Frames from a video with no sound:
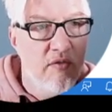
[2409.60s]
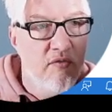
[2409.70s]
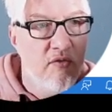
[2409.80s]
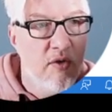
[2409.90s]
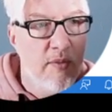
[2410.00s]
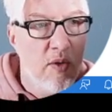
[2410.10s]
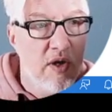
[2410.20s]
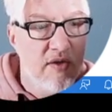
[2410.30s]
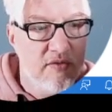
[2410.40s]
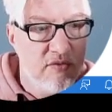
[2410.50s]
from
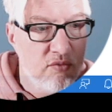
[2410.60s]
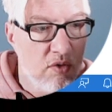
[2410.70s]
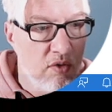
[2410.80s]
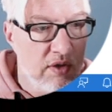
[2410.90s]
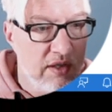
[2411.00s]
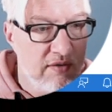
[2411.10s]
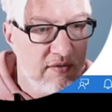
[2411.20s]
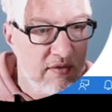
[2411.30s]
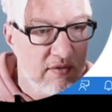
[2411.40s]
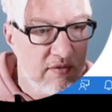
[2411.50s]
our strong
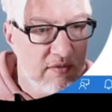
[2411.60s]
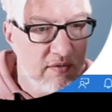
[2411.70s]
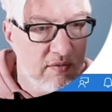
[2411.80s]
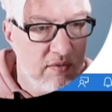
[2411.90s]
instance.